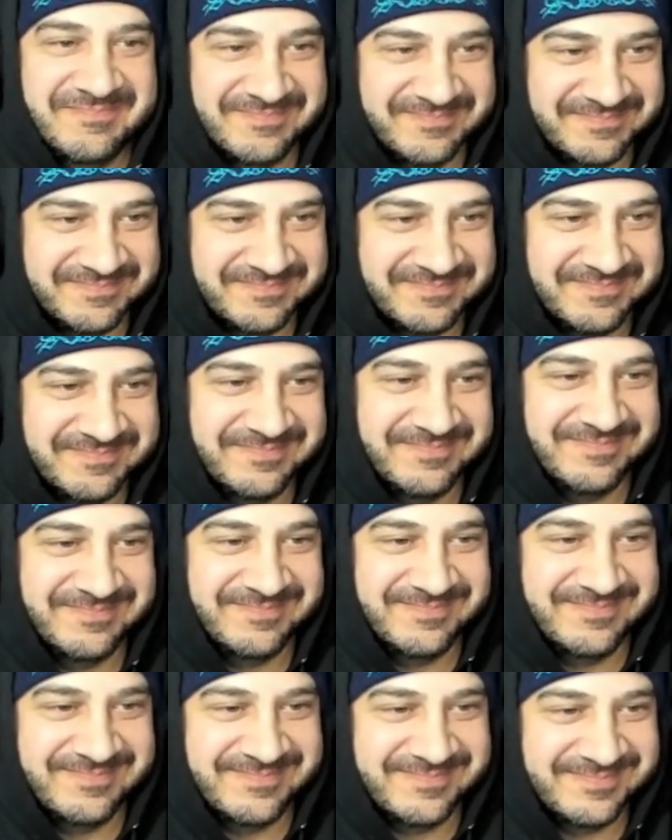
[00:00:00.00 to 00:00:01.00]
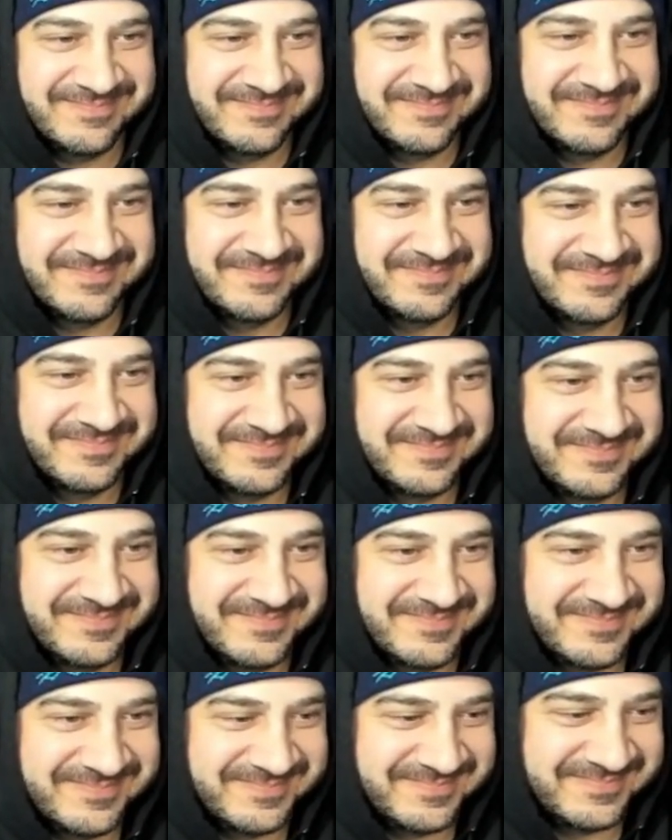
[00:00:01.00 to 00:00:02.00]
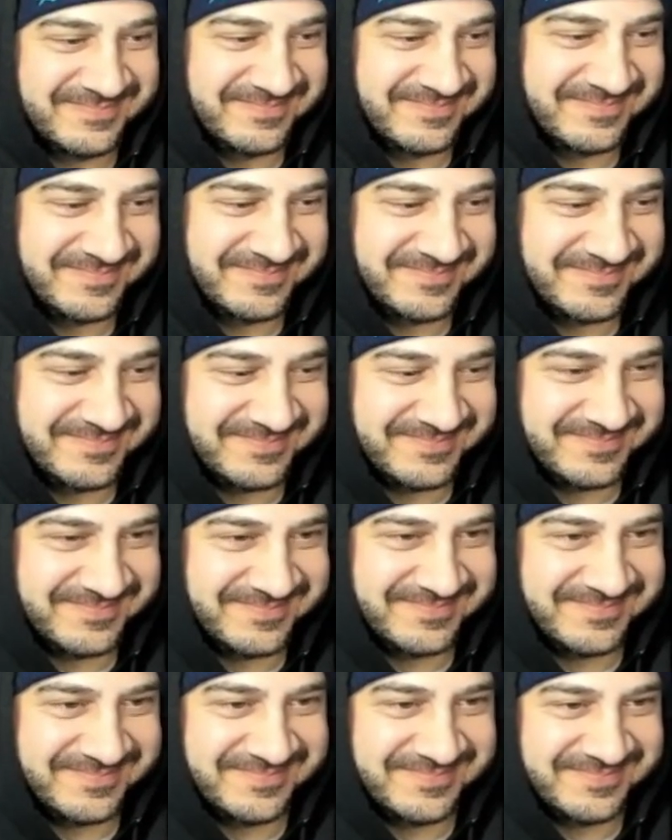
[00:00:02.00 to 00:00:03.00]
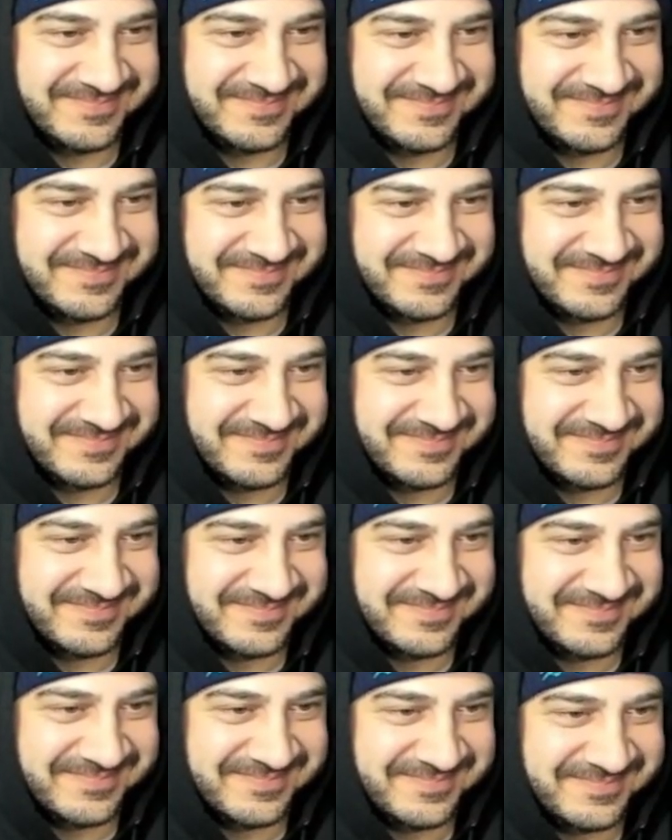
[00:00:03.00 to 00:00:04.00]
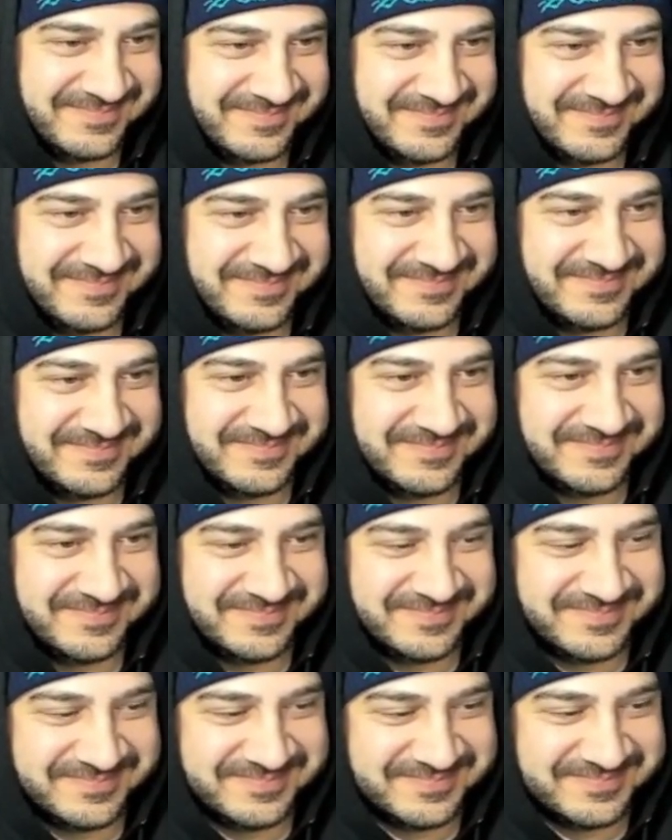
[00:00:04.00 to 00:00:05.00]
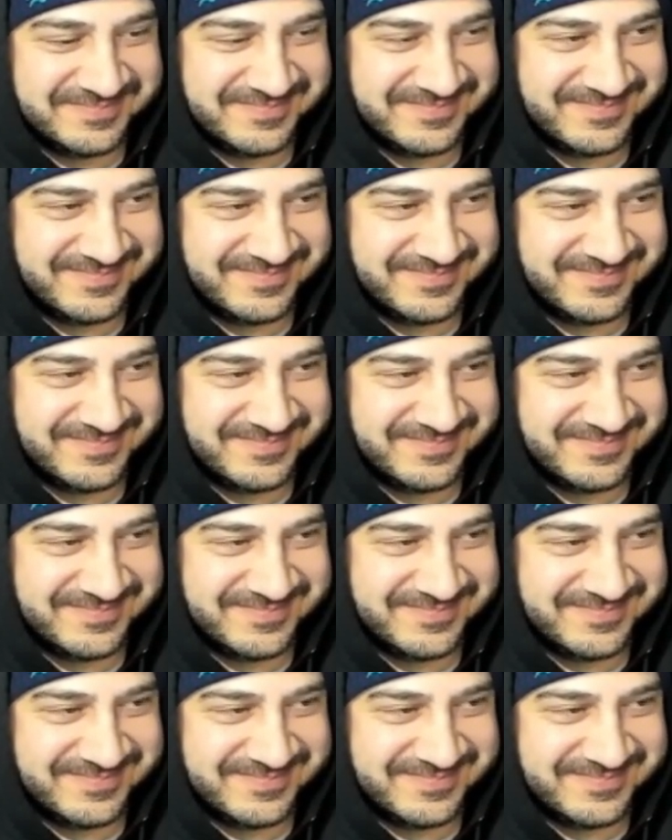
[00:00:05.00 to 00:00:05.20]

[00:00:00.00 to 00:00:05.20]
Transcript: [no speech]